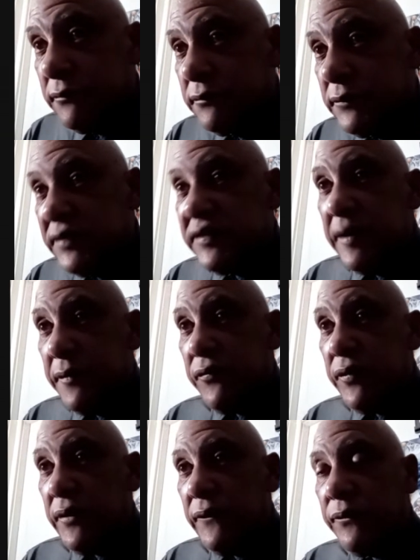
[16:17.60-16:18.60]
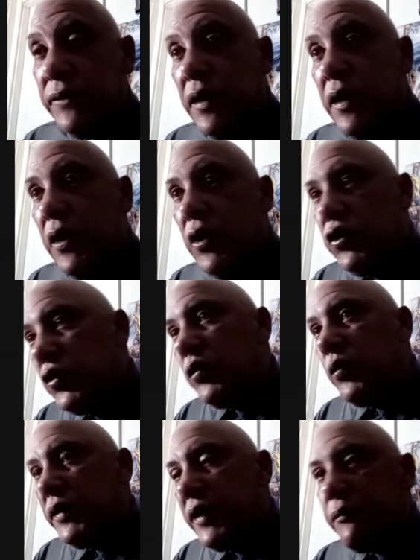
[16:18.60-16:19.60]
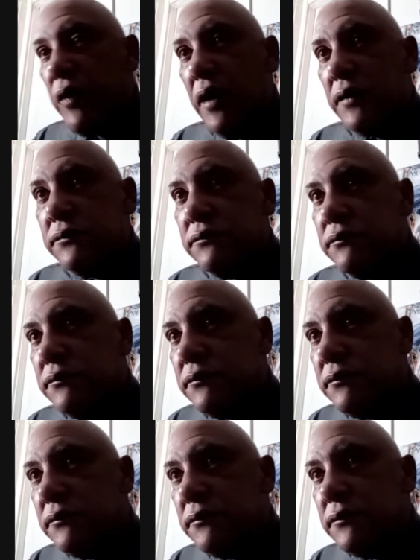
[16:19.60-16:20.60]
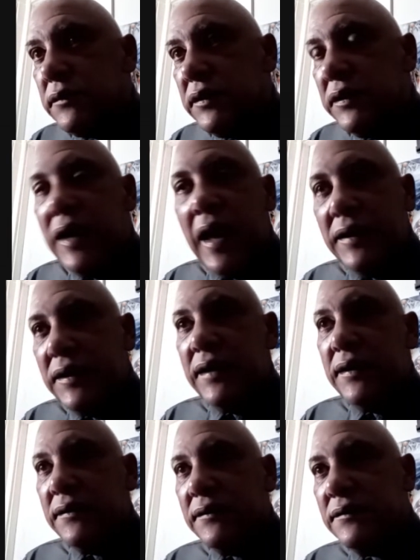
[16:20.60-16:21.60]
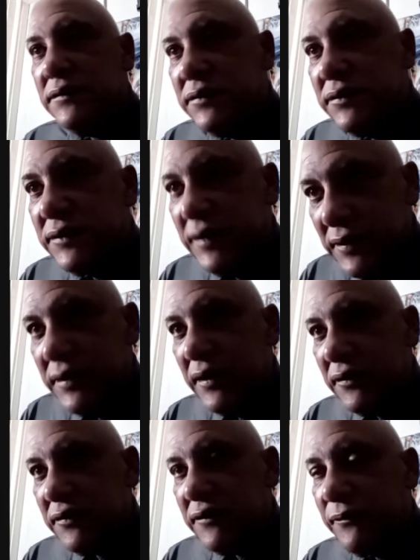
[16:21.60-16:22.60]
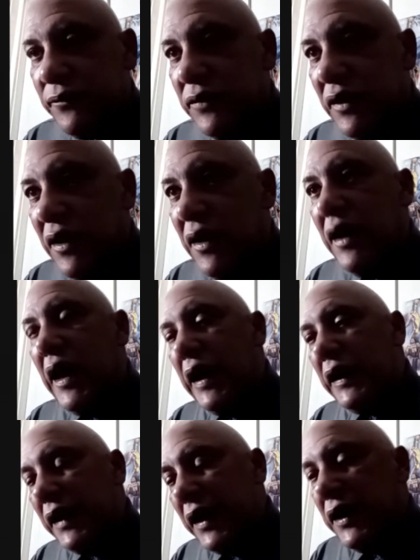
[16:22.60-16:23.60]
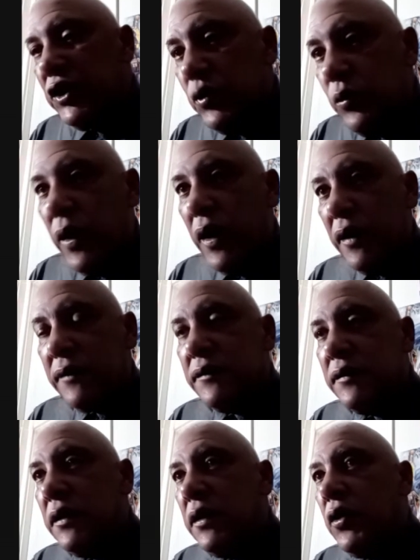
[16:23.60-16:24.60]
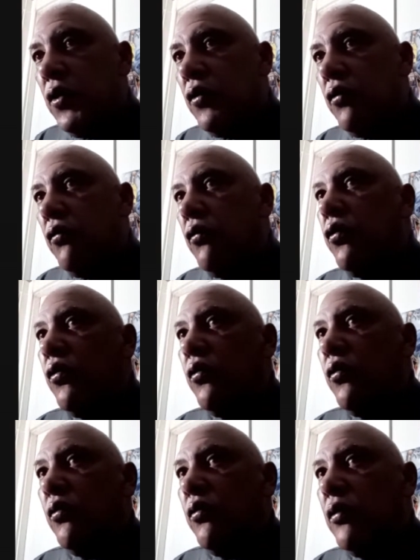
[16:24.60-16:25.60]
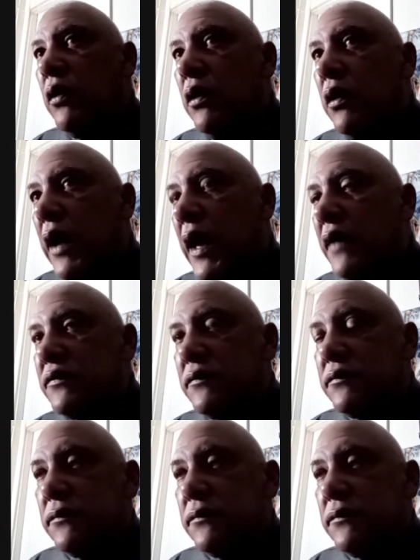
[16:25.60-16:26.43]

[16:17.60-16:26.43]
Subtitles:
Let's keep it real. You're the one that brought KD to the Nets. And here you are, who has